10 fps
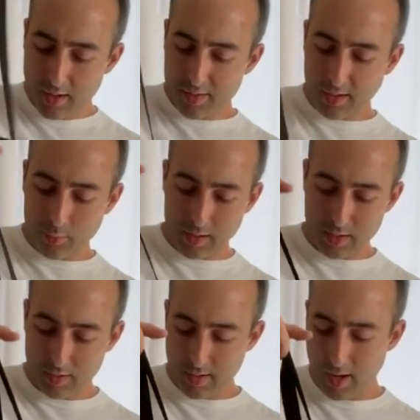things we can
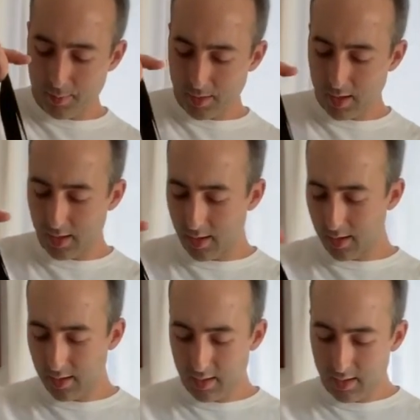do to help
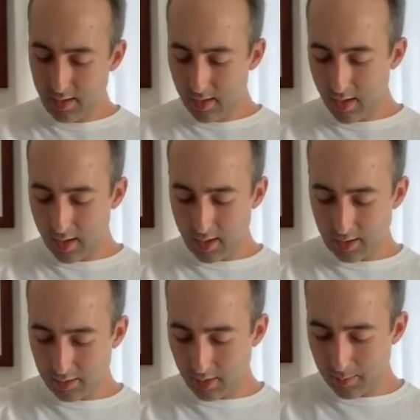
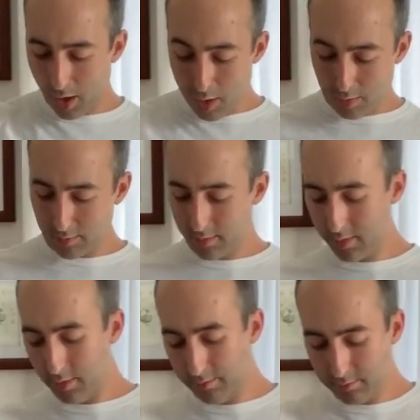clarify. Oh,
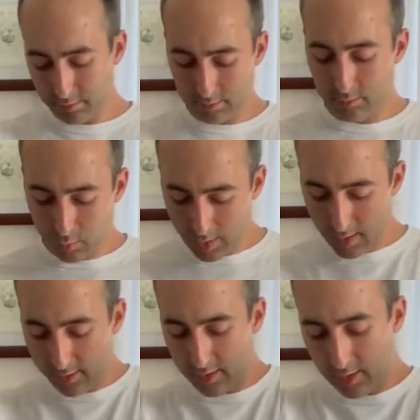shoot, one
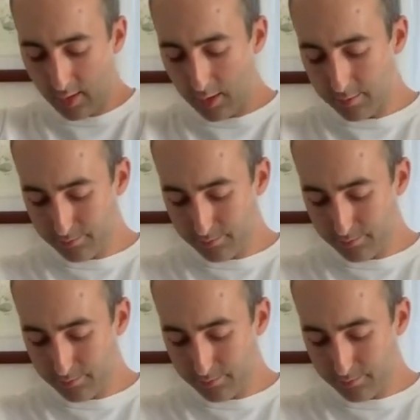last detail.